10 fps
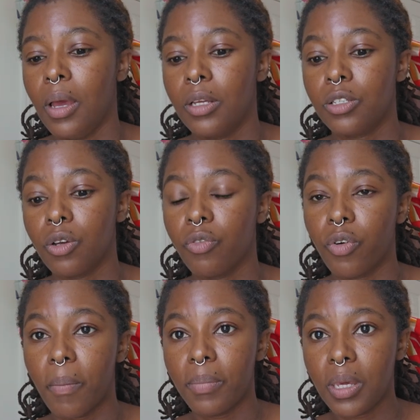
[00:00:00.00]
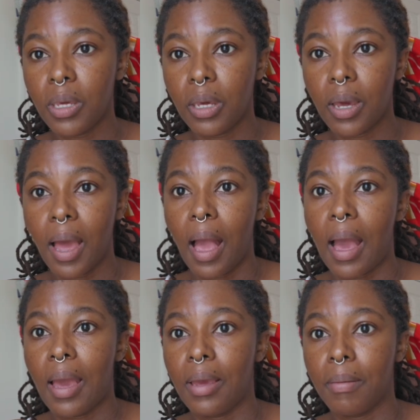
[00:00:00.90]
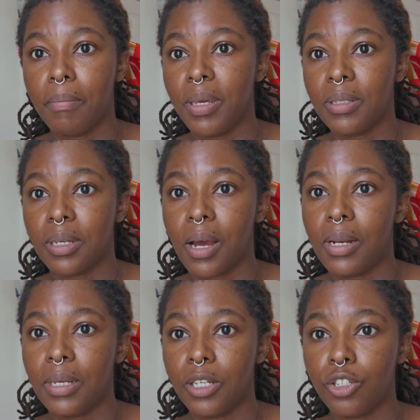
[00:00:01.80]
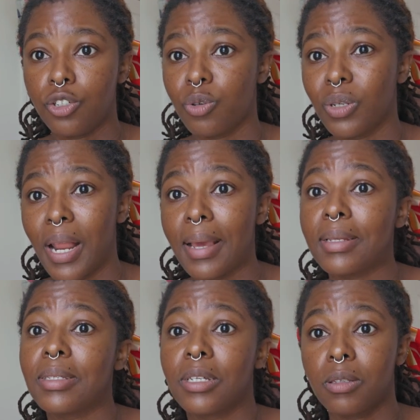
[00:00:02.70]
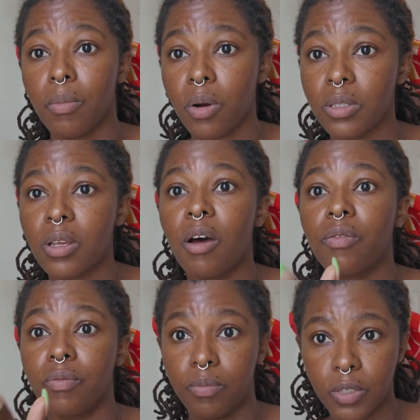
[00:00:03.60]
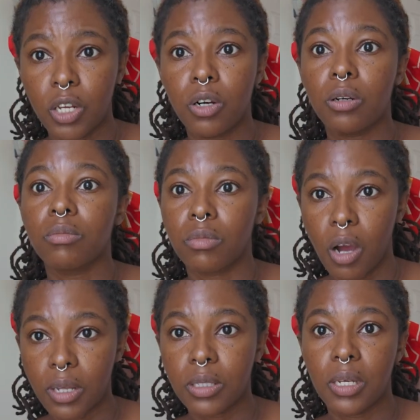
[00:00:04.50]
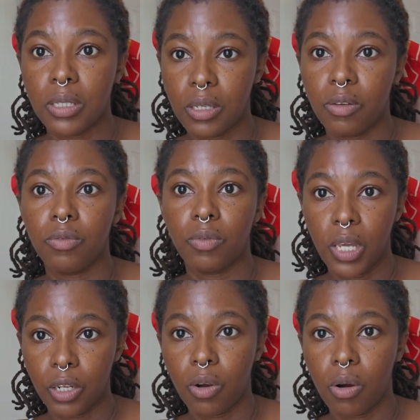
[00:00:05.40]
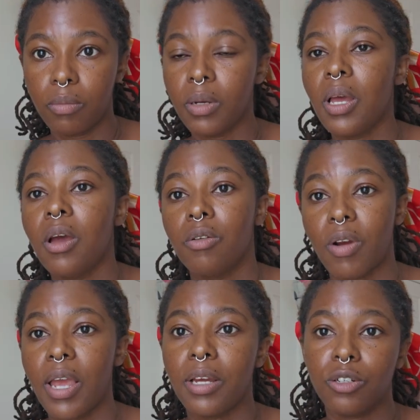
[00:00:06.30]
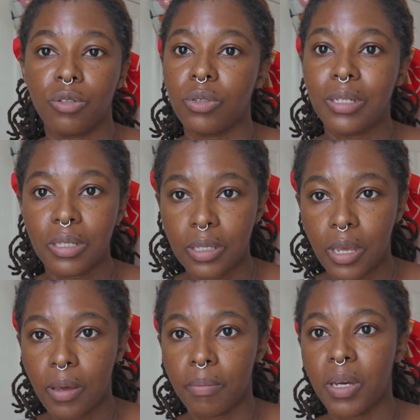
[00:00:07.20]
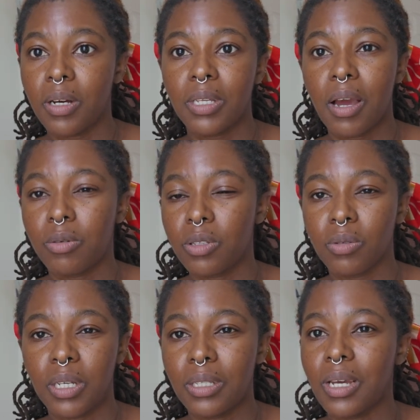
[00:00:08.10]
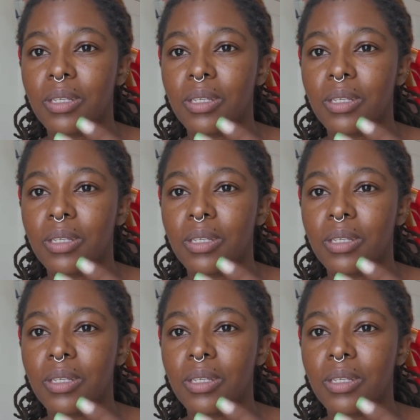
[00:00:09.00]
So for me, I basically showed like 6 months of, consecutive income. Ryan showed the same because I was doing it.